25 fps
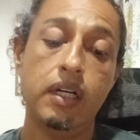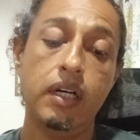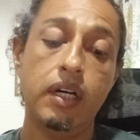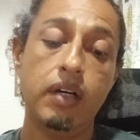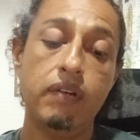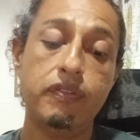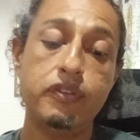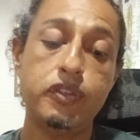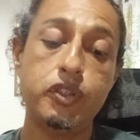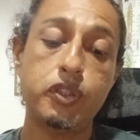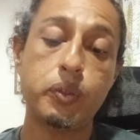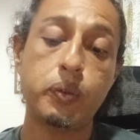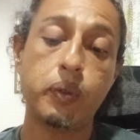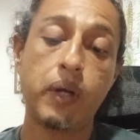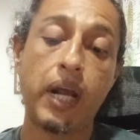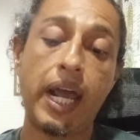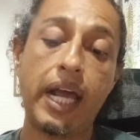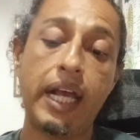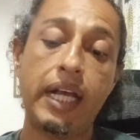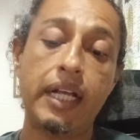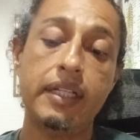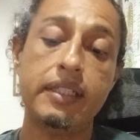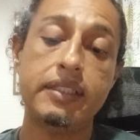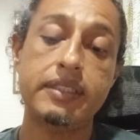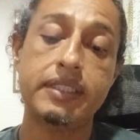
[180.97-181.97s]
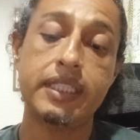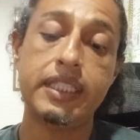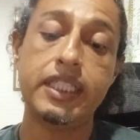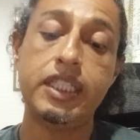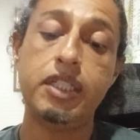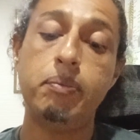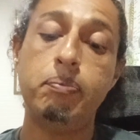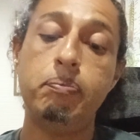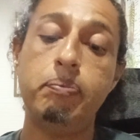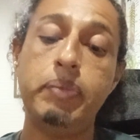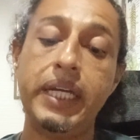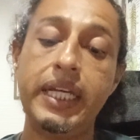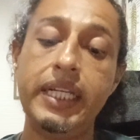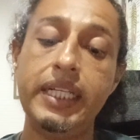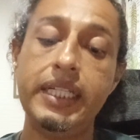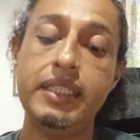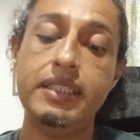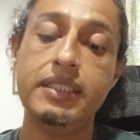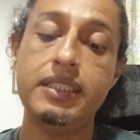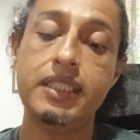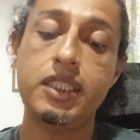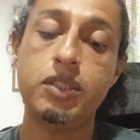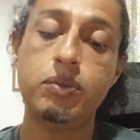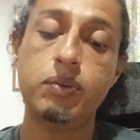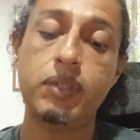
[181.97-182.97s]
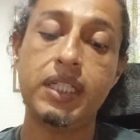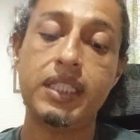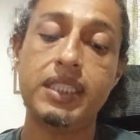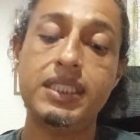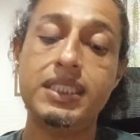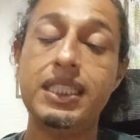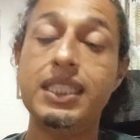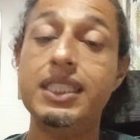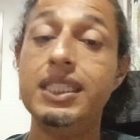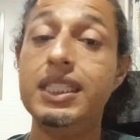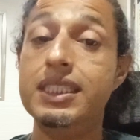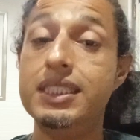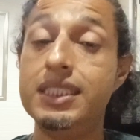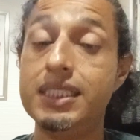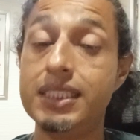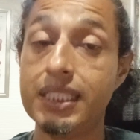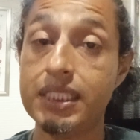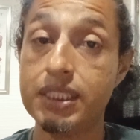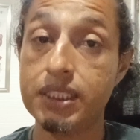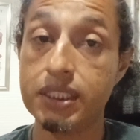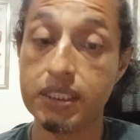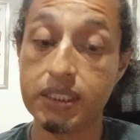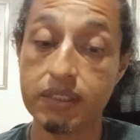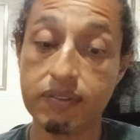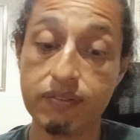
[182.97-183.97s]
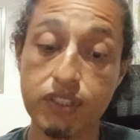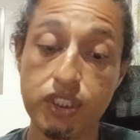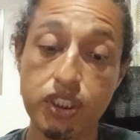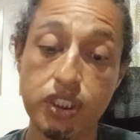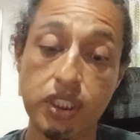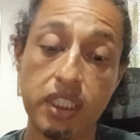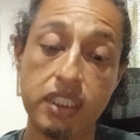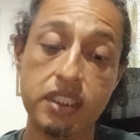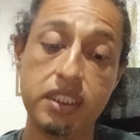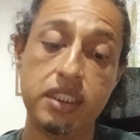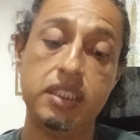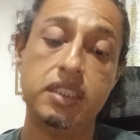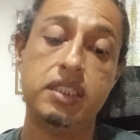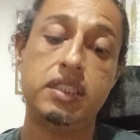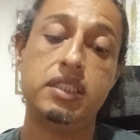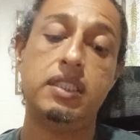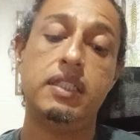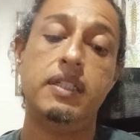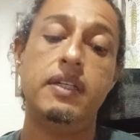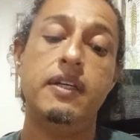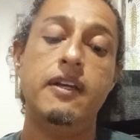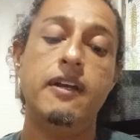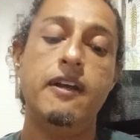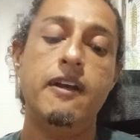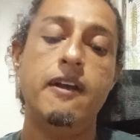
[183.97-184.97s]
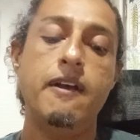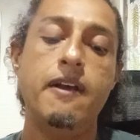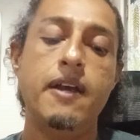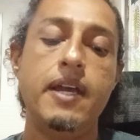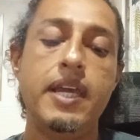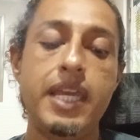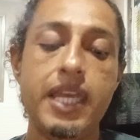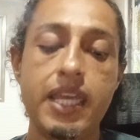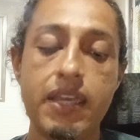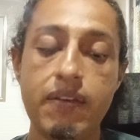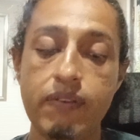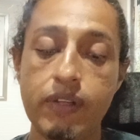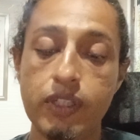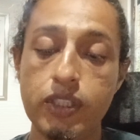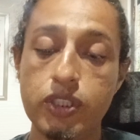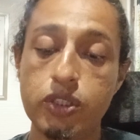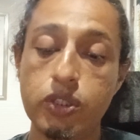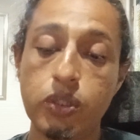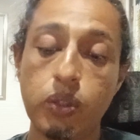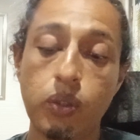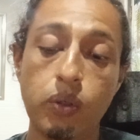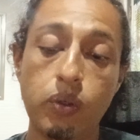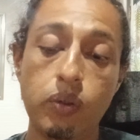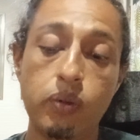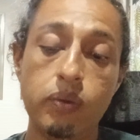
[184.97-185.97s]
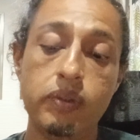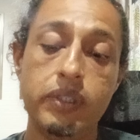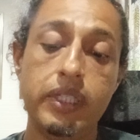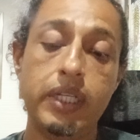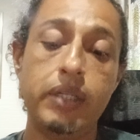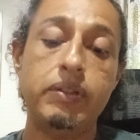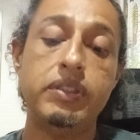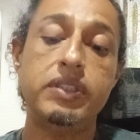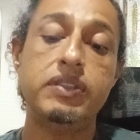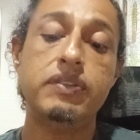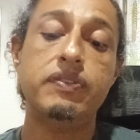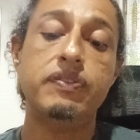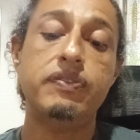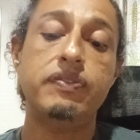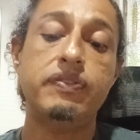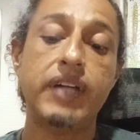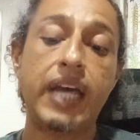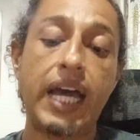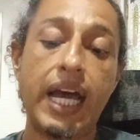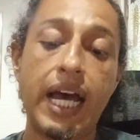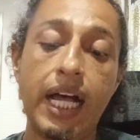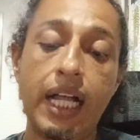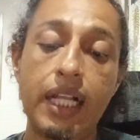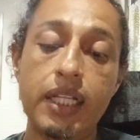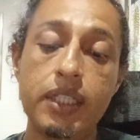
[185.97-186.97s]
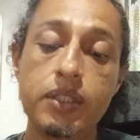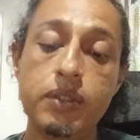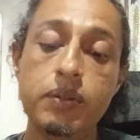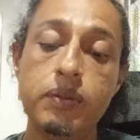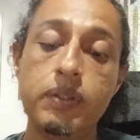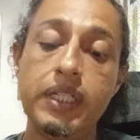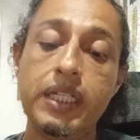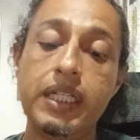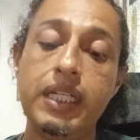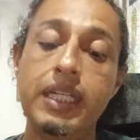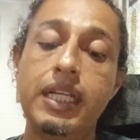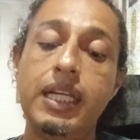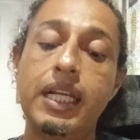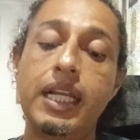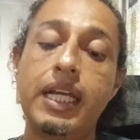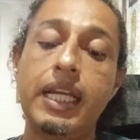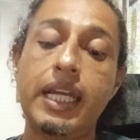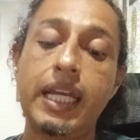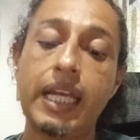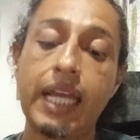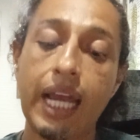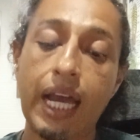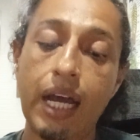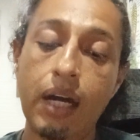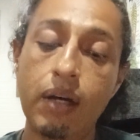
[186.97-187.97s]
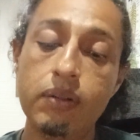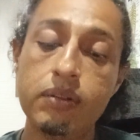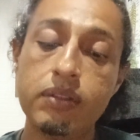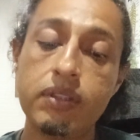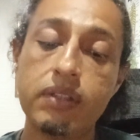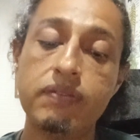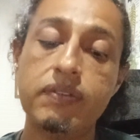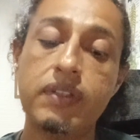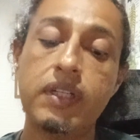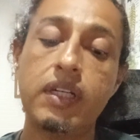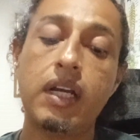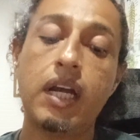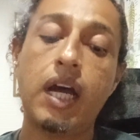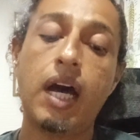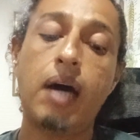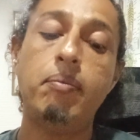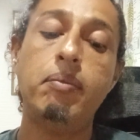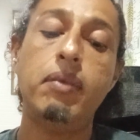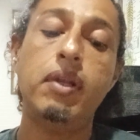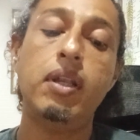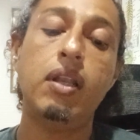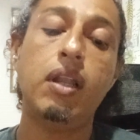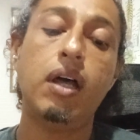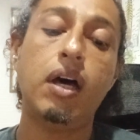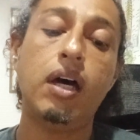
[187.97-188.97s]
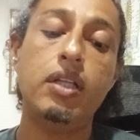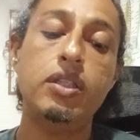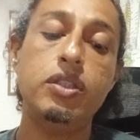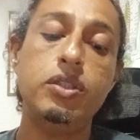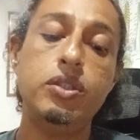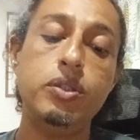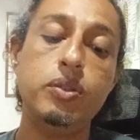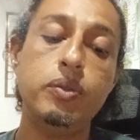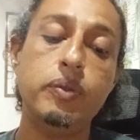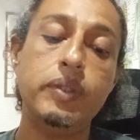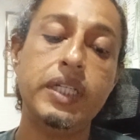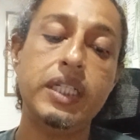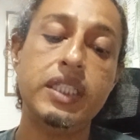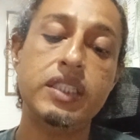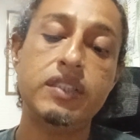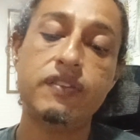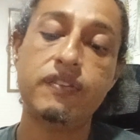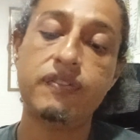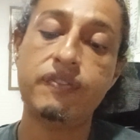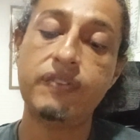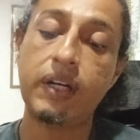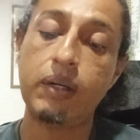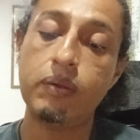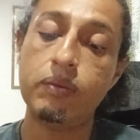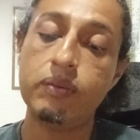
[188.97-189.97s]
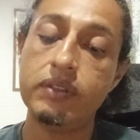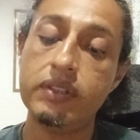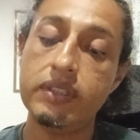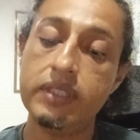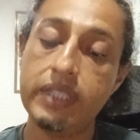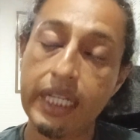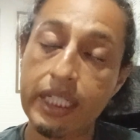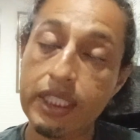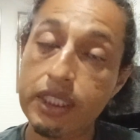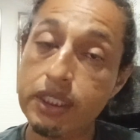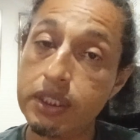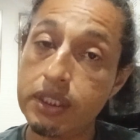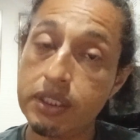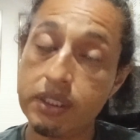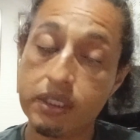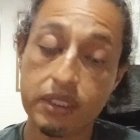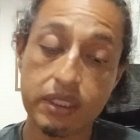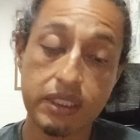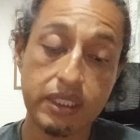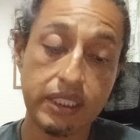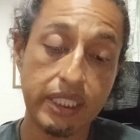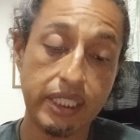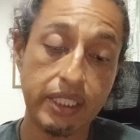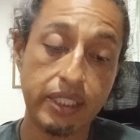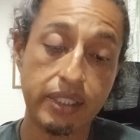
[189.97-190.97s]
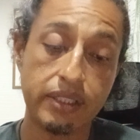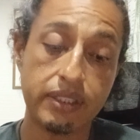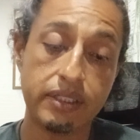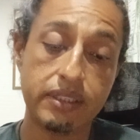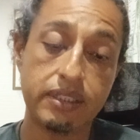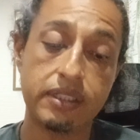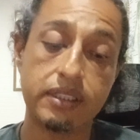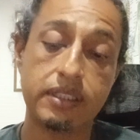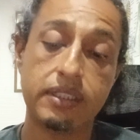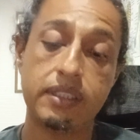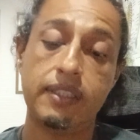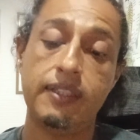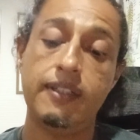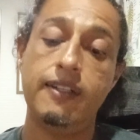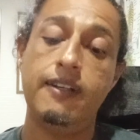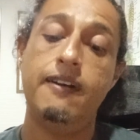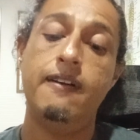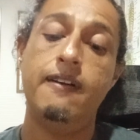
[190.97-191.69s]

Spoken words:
of trials and the opinions as well as the decisions of judges. Even so, there is value in an account of the common law during its foundation years,